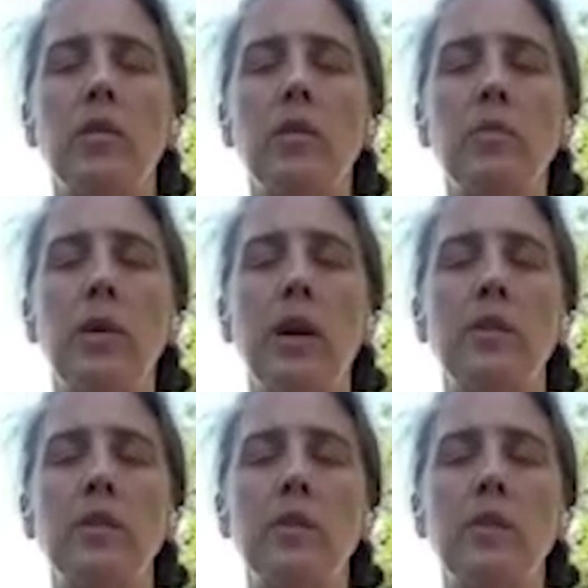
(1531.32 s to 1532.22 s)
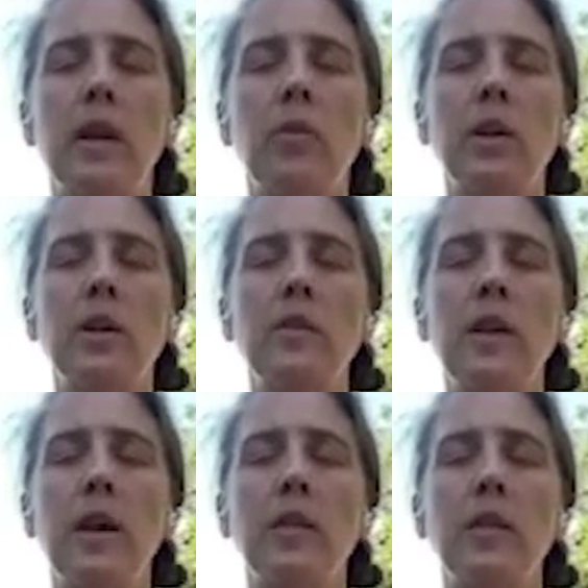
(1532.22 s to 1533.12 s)
Let's practice in that way
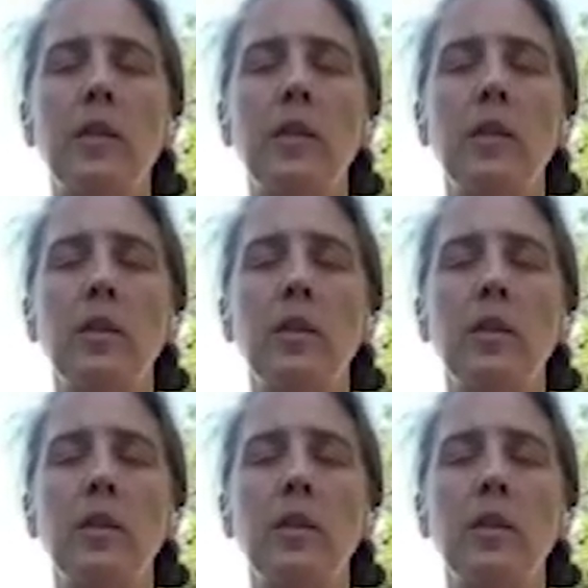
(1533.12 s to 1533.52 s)
together,